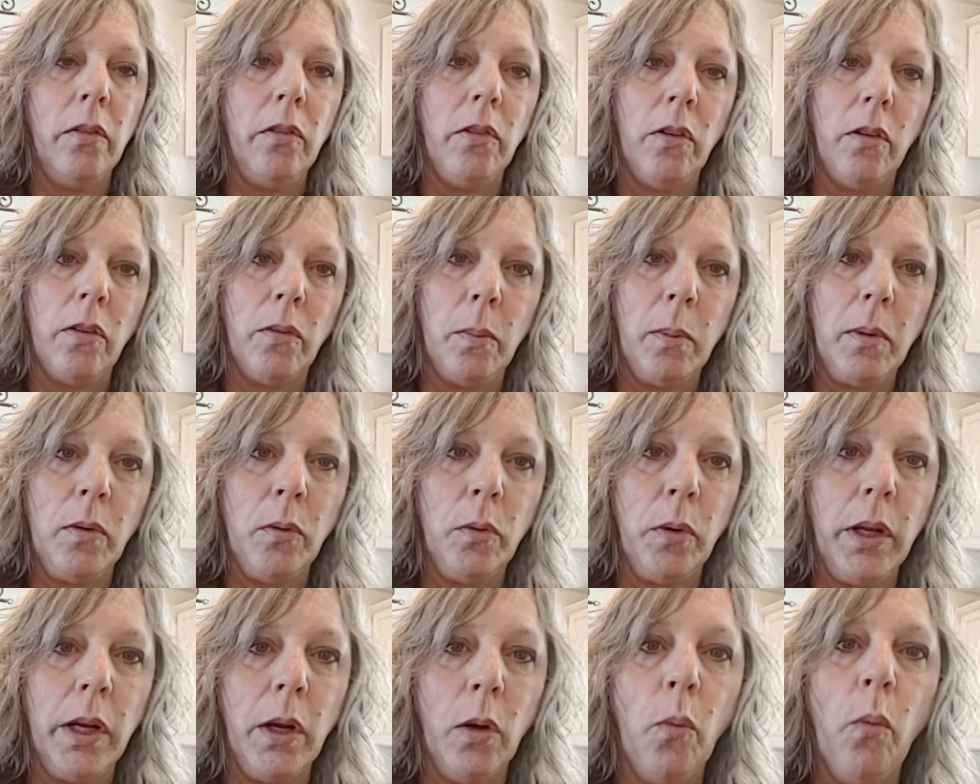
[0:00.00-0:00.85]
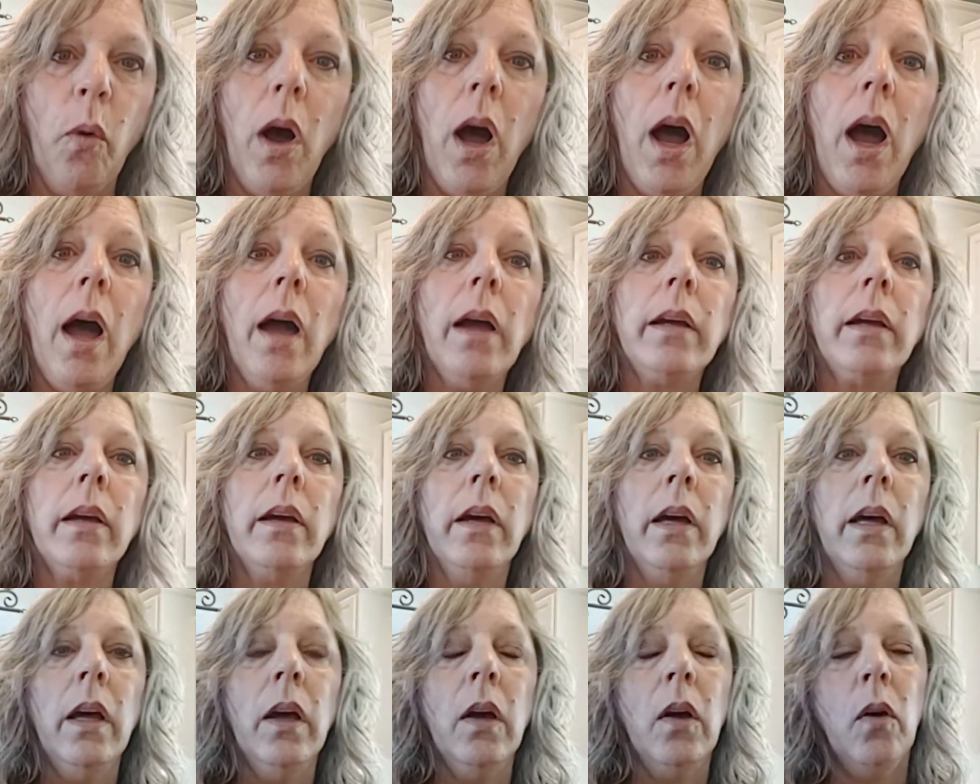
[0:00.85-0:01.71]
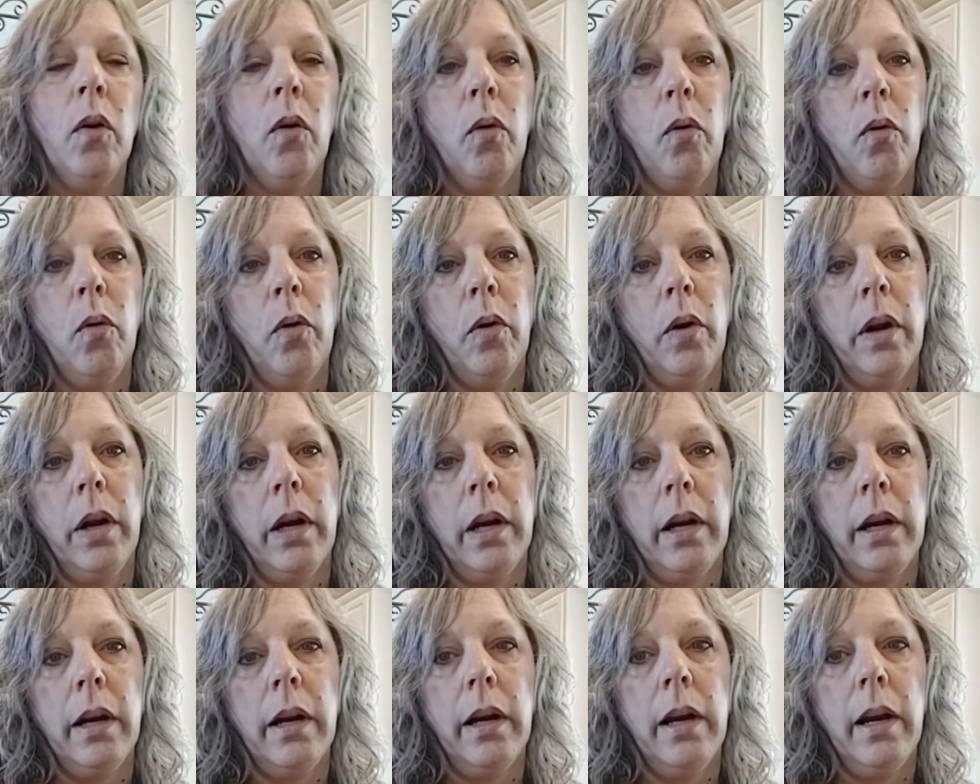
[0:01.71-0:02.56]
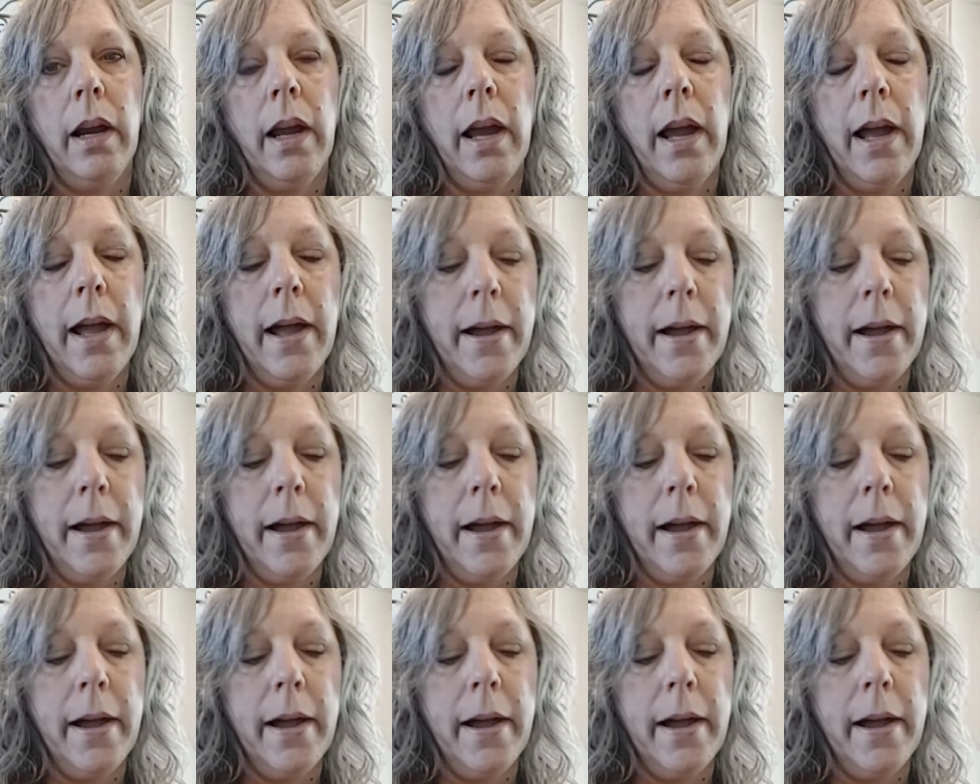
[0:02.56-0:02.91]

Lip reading: just between a walk or,